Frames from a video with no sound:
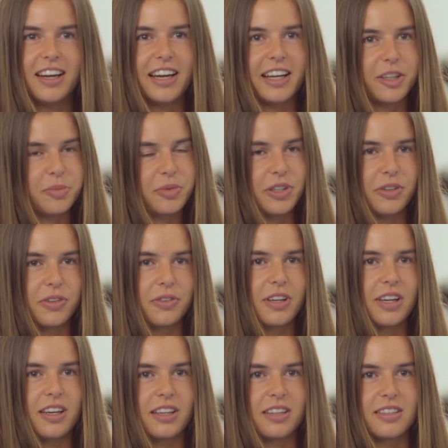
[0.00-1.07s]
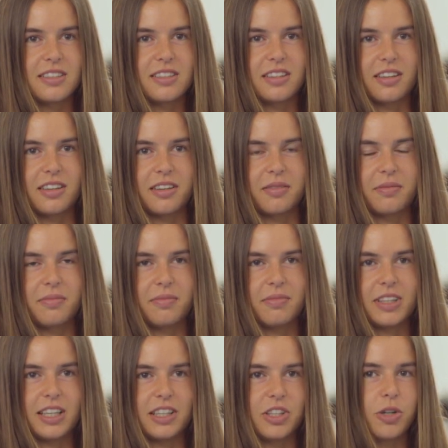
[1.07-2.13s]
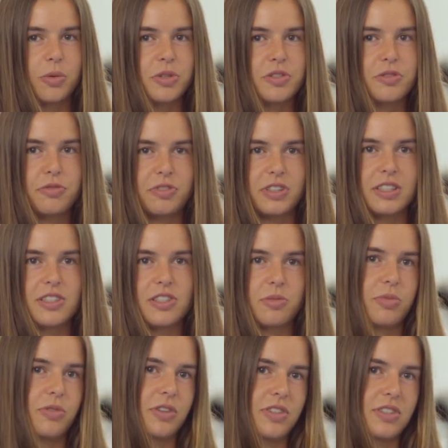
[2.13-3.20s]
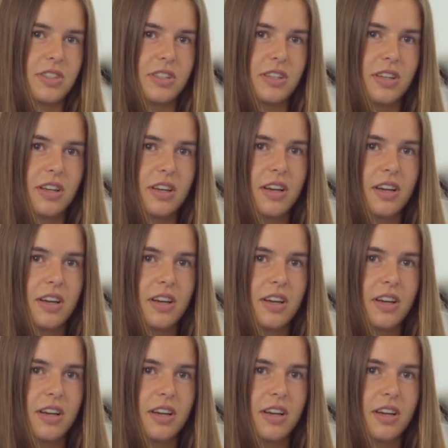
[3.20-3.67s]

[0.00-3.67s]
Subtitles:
help you, and you always feel supported.